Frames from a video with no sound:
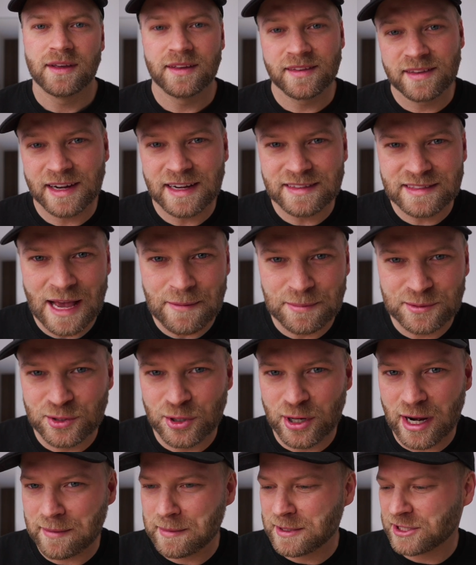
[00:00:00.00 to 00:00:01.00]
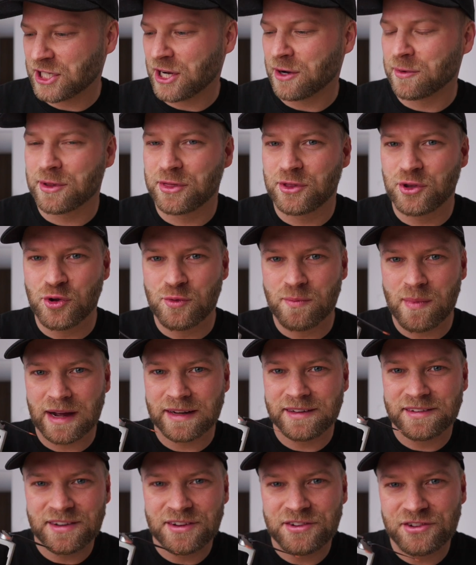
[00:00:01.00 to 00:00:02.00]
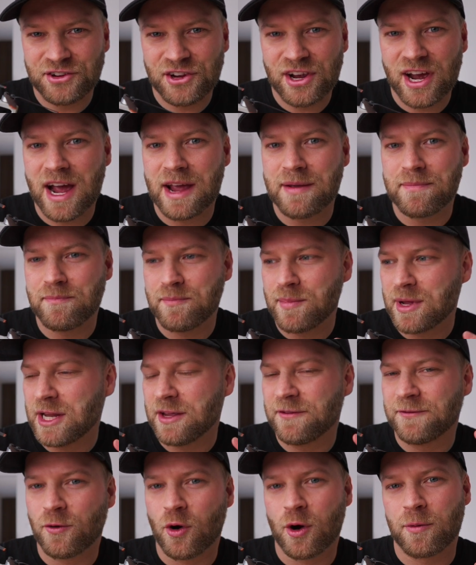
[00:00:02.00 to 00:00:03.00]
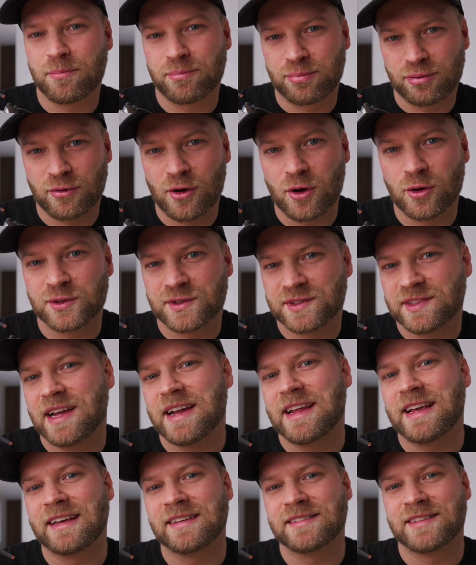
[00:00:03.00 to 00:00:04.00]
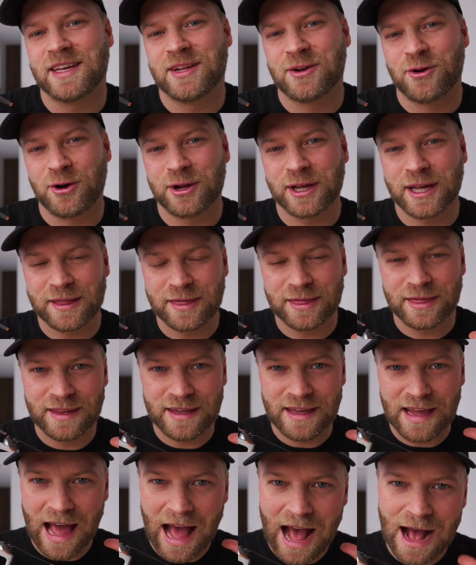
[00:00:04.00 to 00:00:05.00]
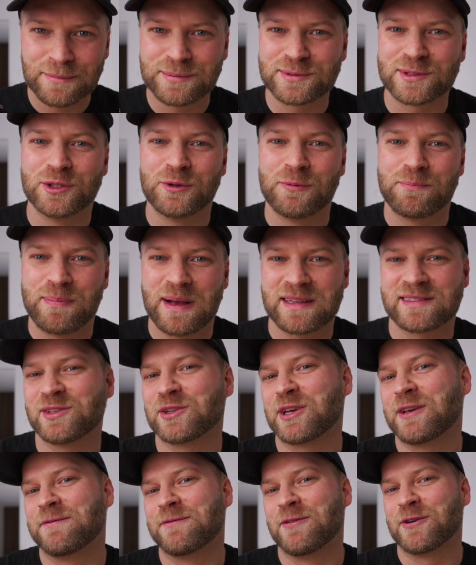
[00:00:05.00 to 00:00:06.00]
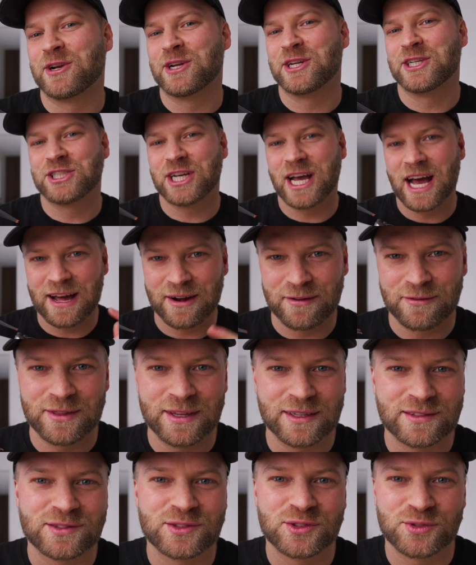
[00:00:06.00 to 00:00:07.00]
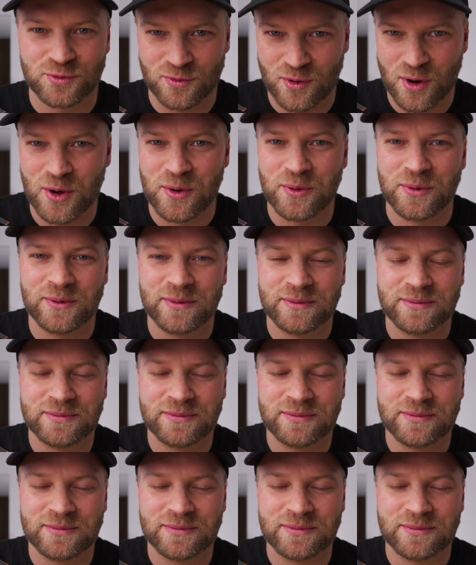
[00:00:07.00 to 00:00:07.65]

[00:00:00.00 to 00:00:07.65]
In today's episode, I'm going to be sharing with you my DJI Mini 4 Pro settings in order to get the absolute best looking footage out of this drone.